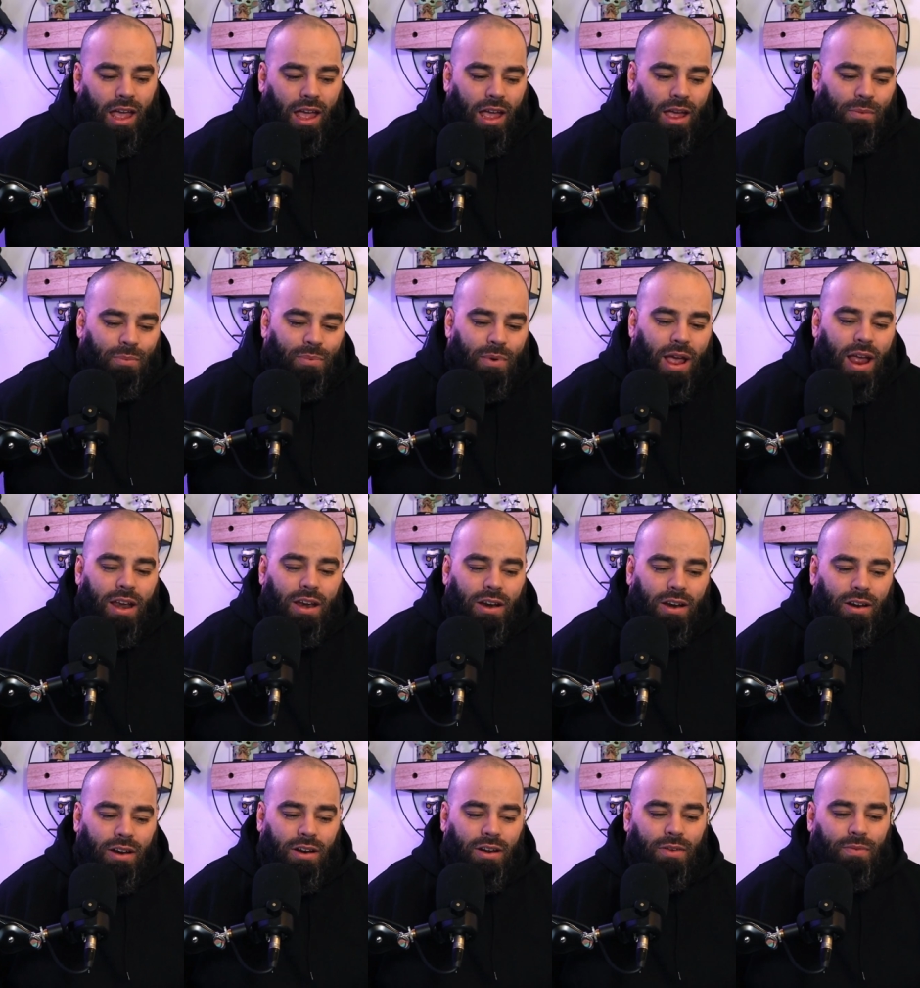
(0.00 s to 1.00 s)
I'd
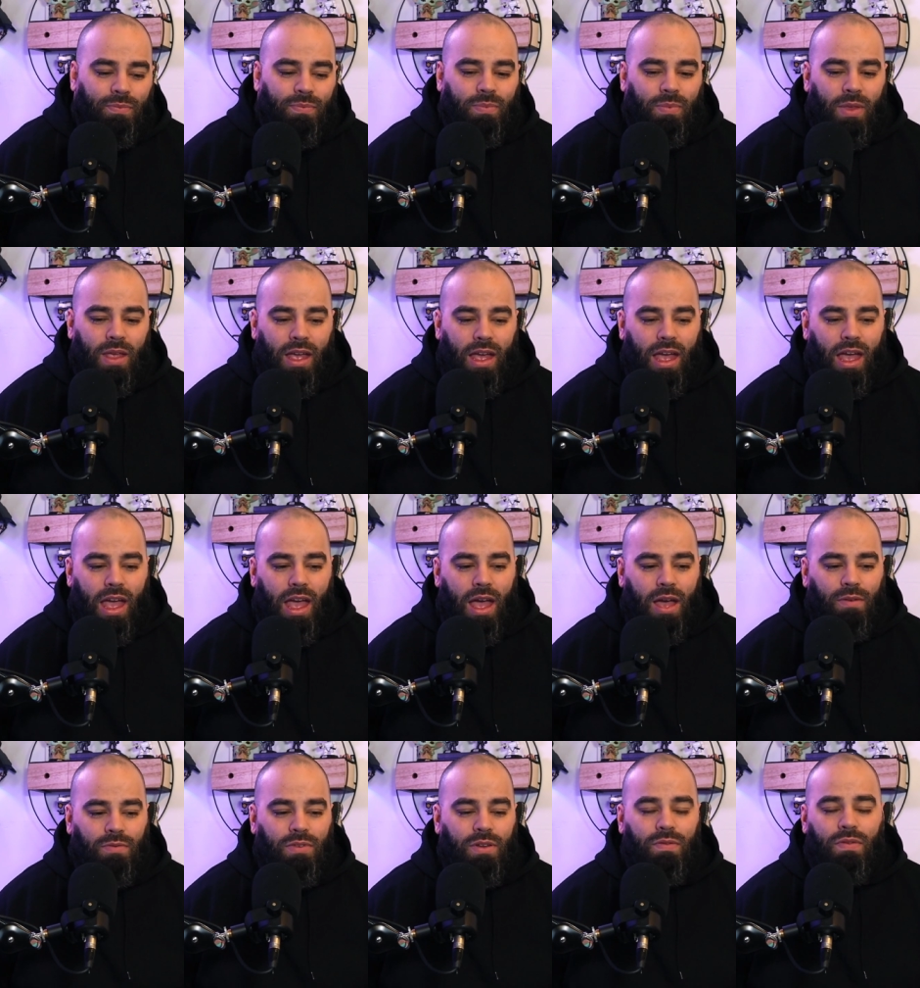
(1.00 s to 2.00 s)
rather
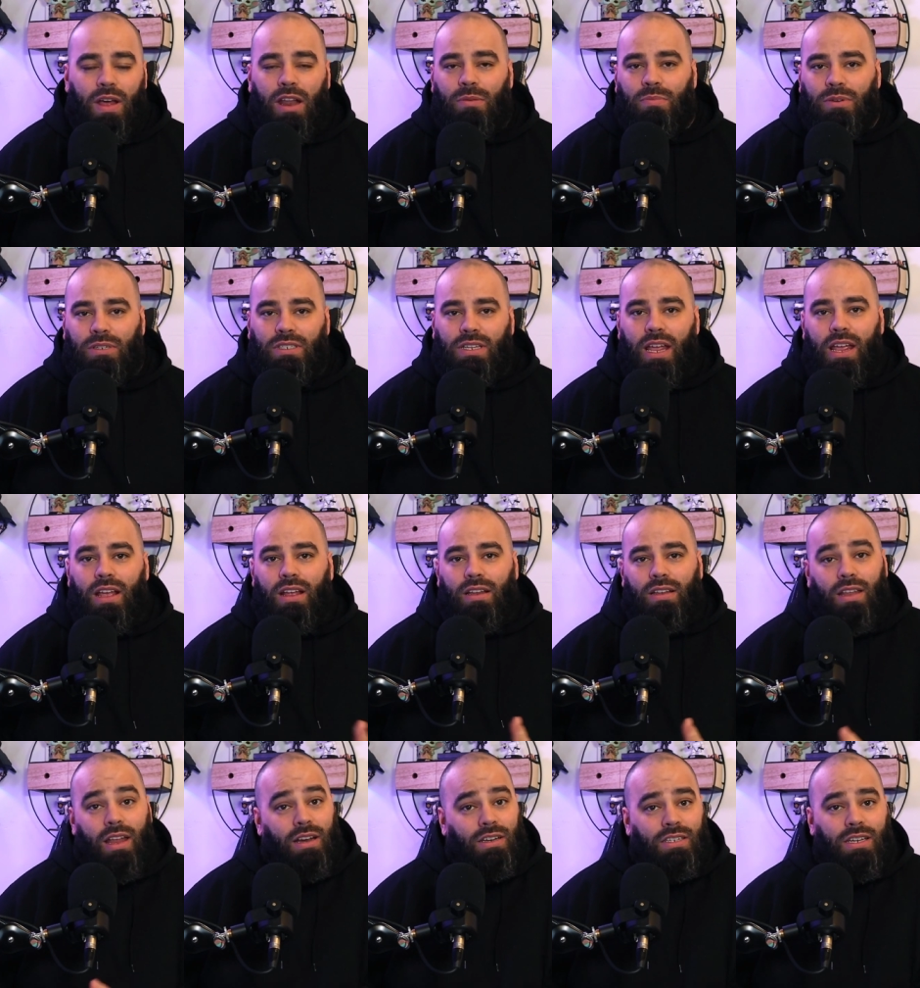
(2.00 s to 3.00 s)
have developers take
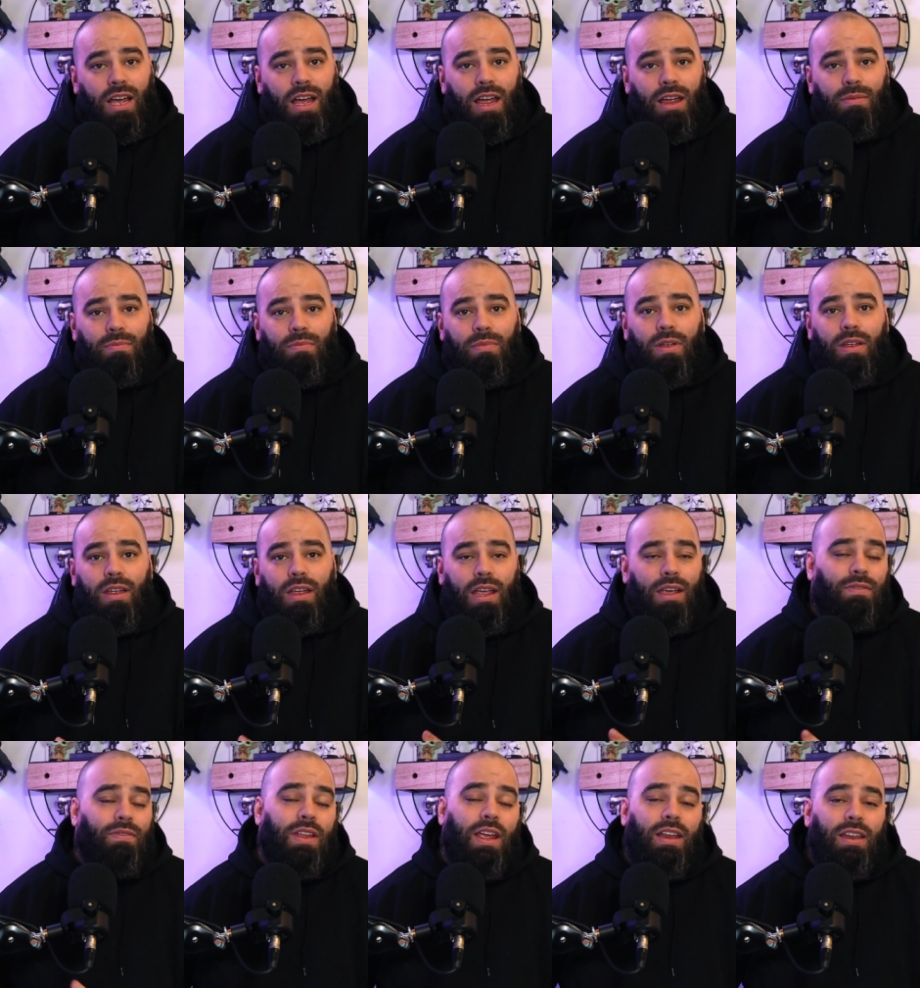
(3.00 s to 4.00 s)
their time
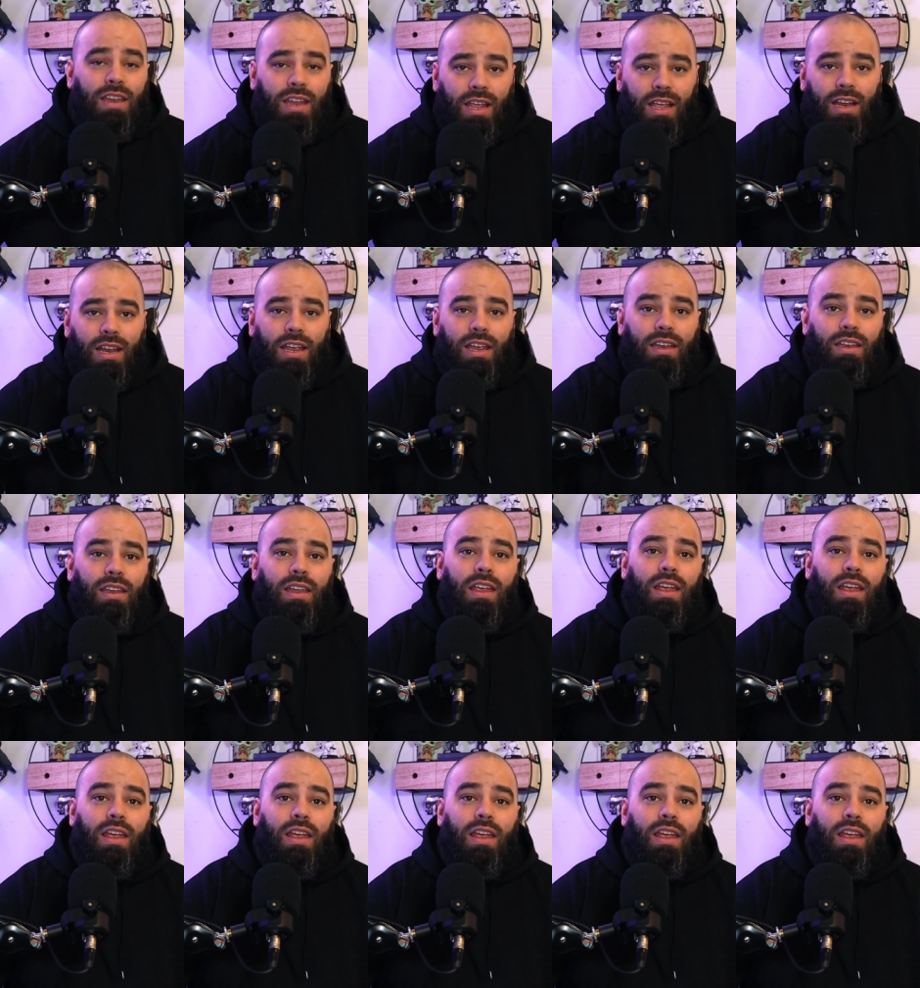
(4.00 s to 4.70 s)
if they need it